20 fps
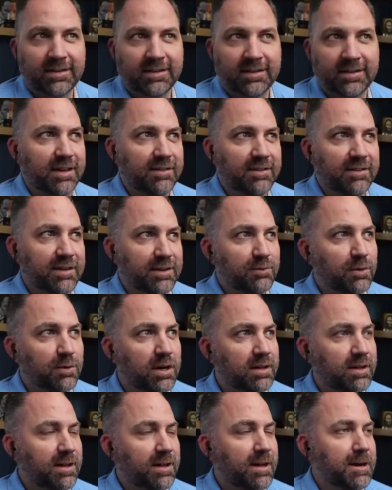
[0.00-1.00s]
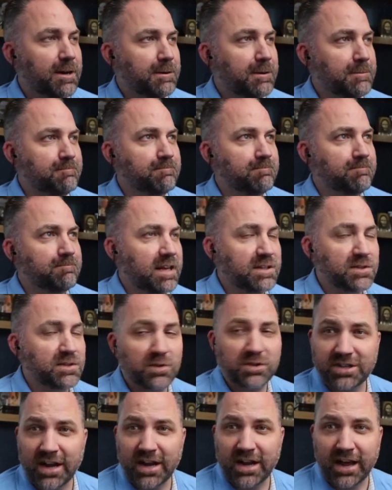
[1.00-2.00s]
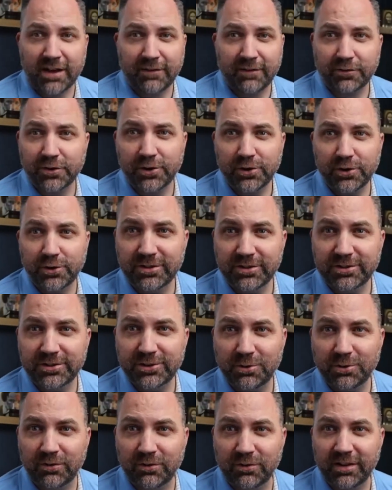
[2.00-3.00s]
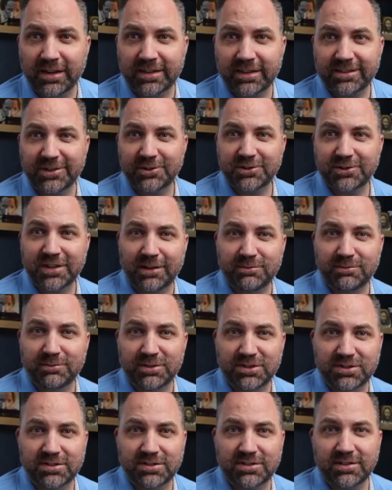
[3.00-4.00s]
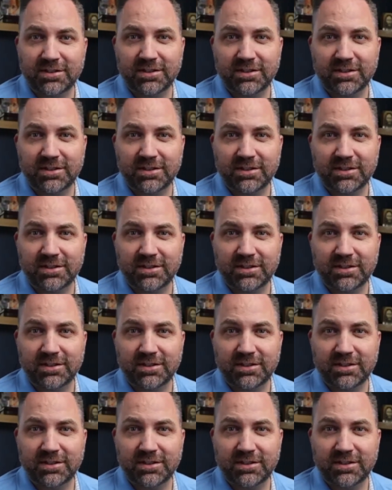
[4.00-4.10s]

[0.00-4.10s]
Love it. Well, last question I have for you, as you reflect on your time just